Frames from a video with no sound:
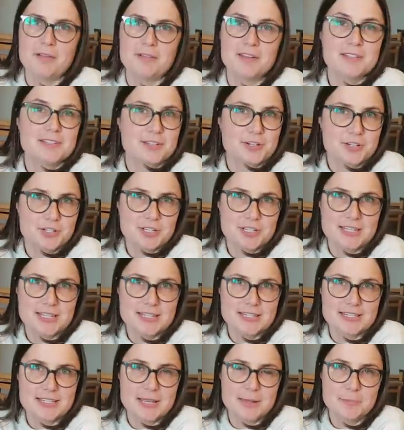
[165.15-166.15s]
research
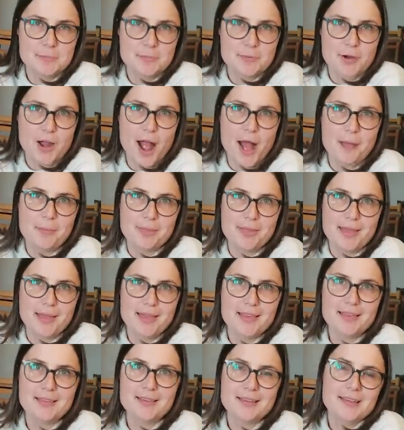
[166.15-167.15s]
assistant,
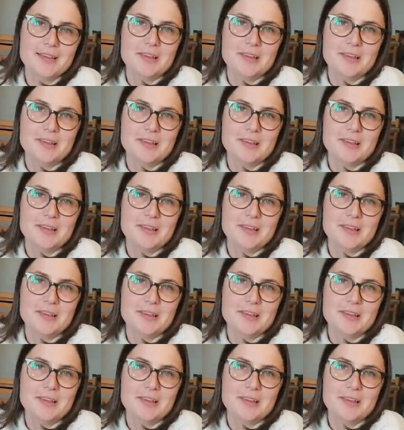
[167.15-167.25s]
Bromley.